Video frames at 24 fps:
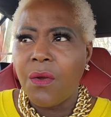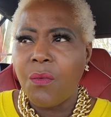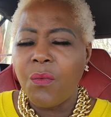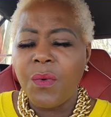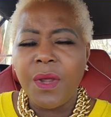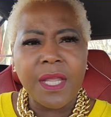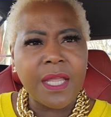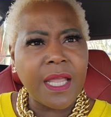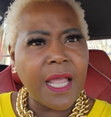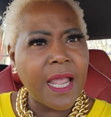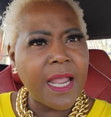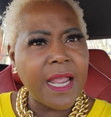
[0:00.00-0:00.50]

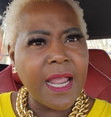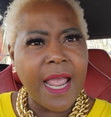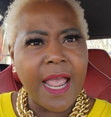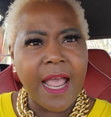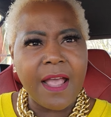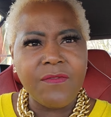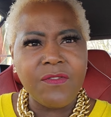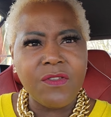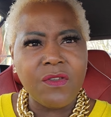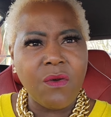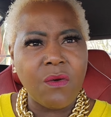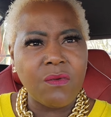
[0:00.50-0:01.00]
We can't
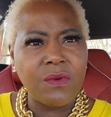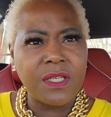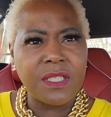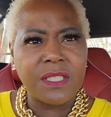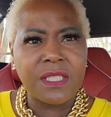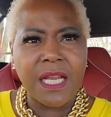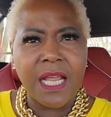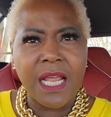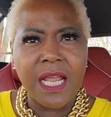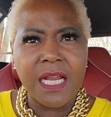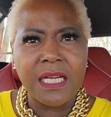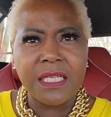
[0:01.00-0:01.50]
have you on the
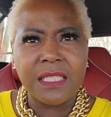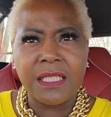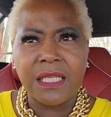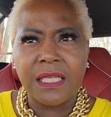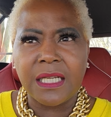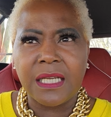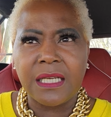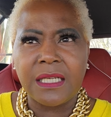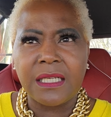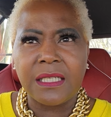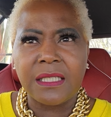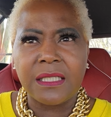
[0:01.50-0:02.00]
stage
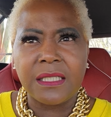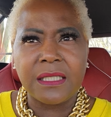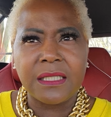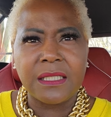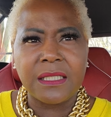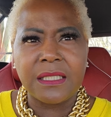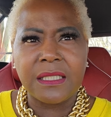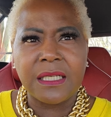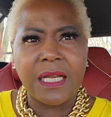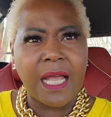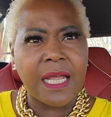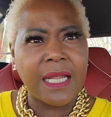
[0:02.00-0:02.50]
looking
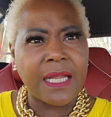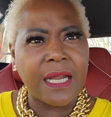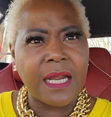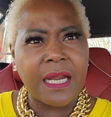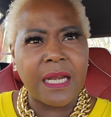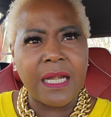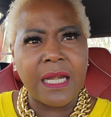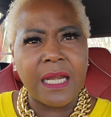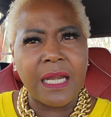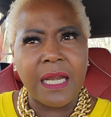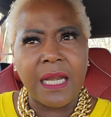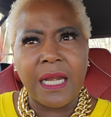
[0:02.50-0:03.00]
like
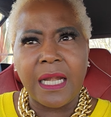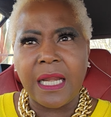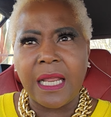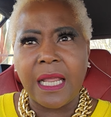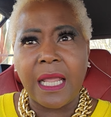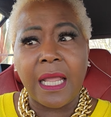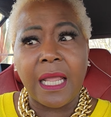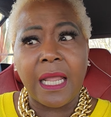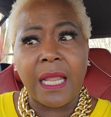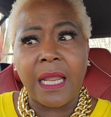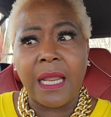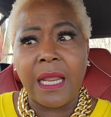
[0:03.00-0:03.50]
it in
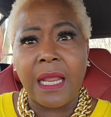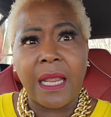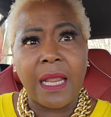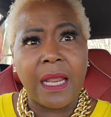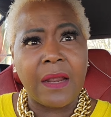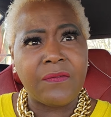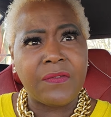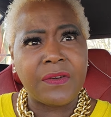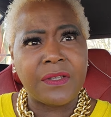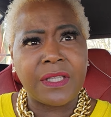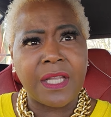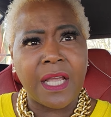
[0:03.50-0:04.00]
and, and
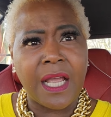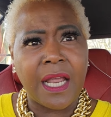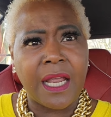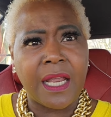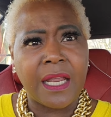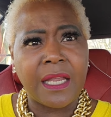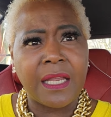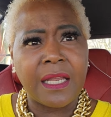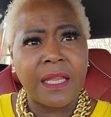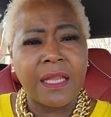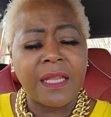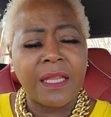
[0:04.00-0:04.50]

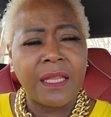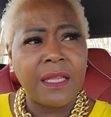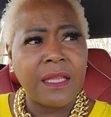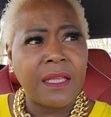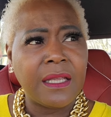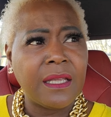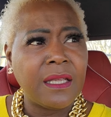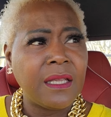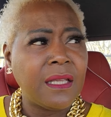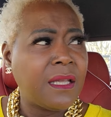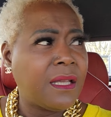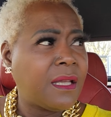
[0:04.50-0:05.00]
everything.
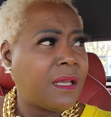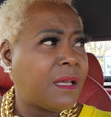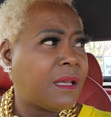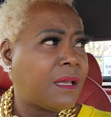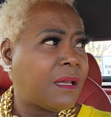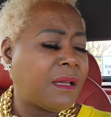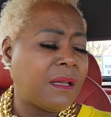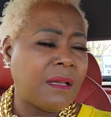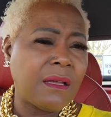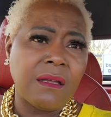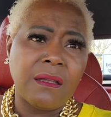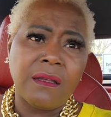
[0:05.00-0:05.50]

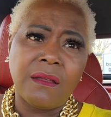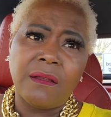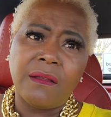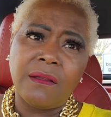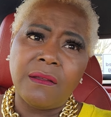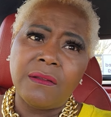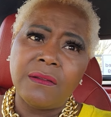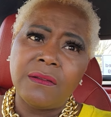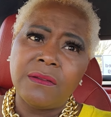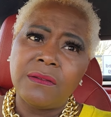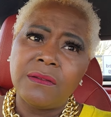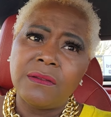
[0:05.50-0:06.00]

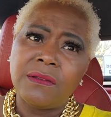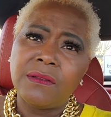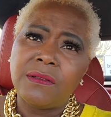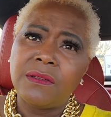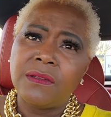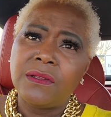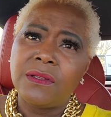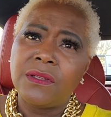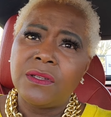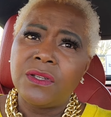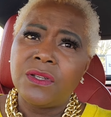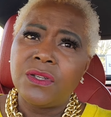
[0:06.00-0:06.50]
Uh-uh.
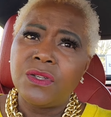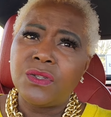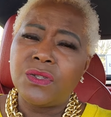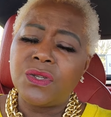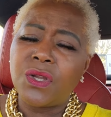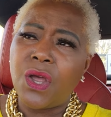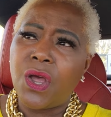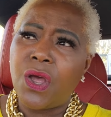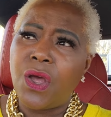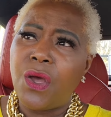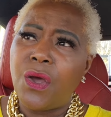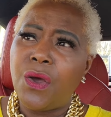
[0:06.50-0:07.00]

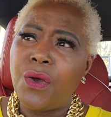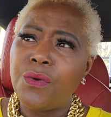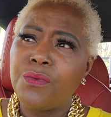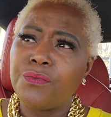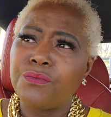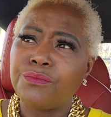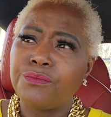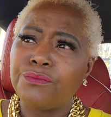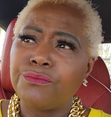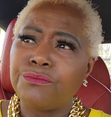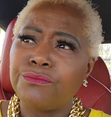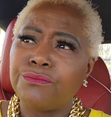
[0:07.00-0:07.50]
So
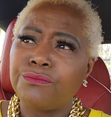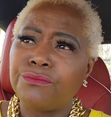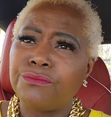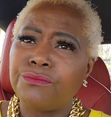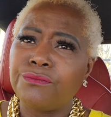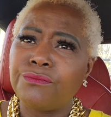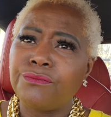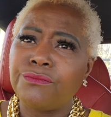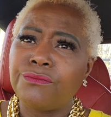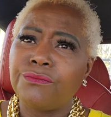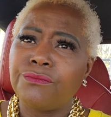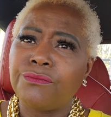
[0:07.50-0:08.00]

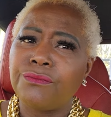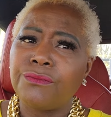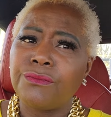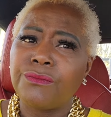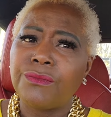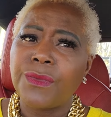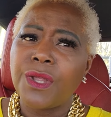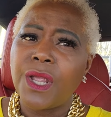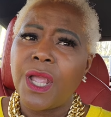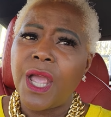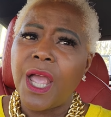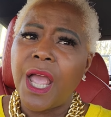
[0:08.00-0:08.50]

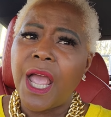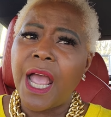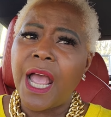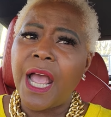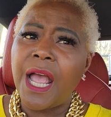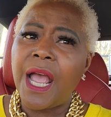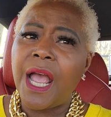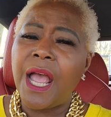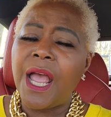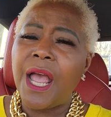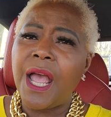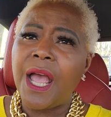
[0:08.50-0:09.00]

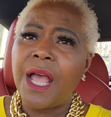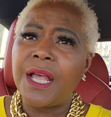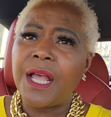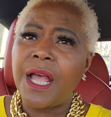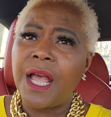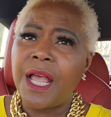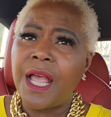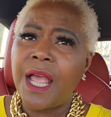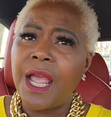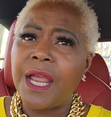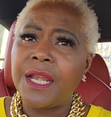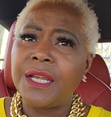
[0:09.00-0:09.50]
I, I,
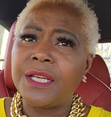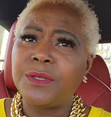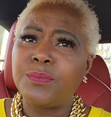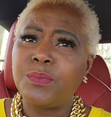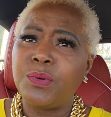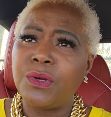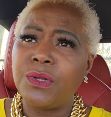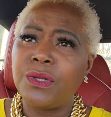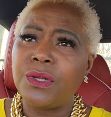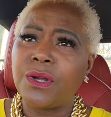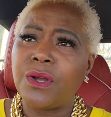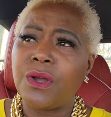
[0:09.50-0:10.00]
I had to
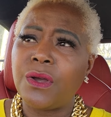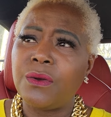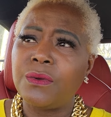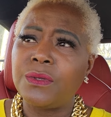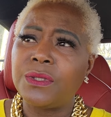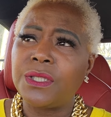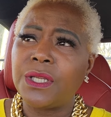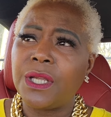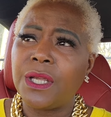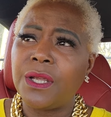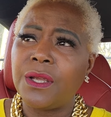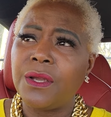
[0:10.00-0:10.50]
pull a
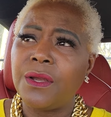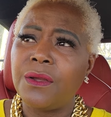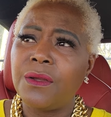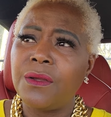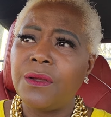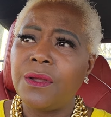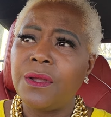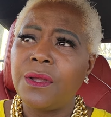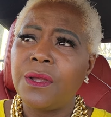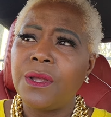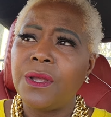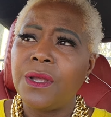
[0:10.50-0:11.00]
coattail
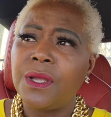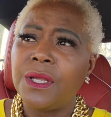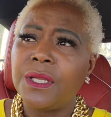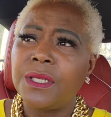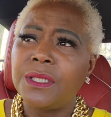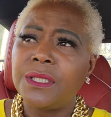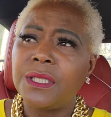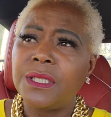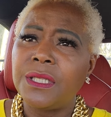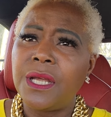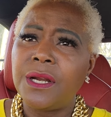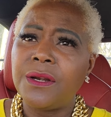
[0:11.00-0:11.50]

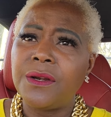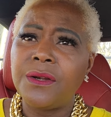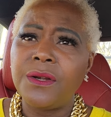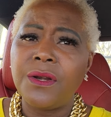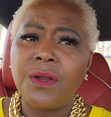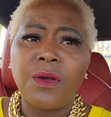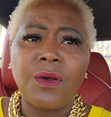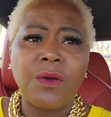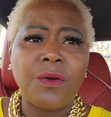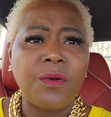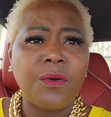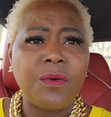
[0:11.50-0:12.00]
to let her
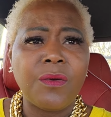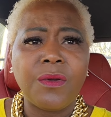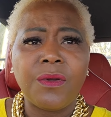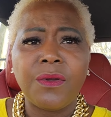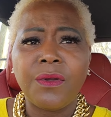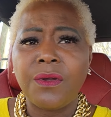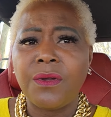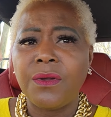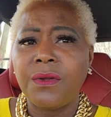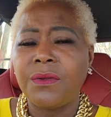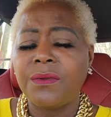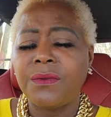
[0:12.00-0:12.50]
know,
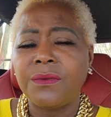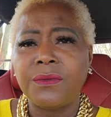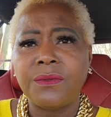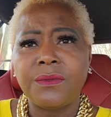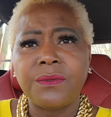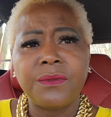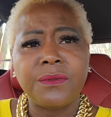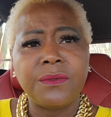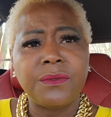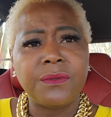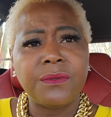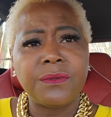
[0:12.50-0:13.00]

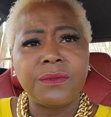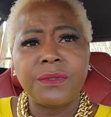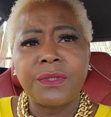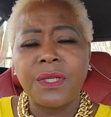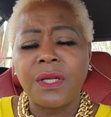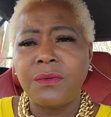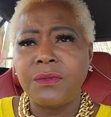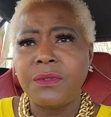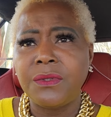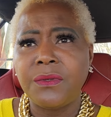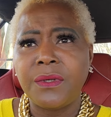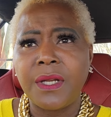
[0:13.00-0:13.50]
uh-uh,
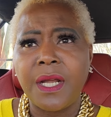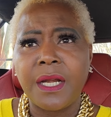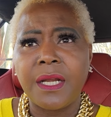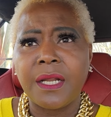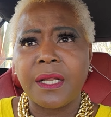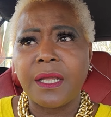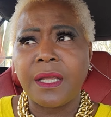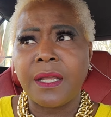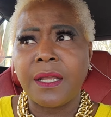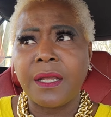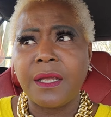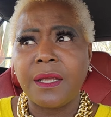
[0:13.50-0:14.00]
don't do that
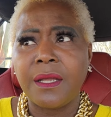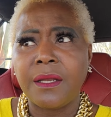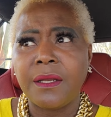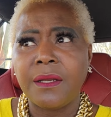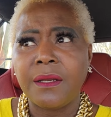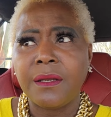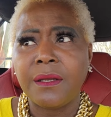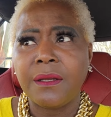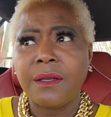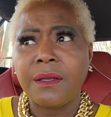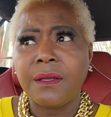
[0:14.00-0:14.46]
again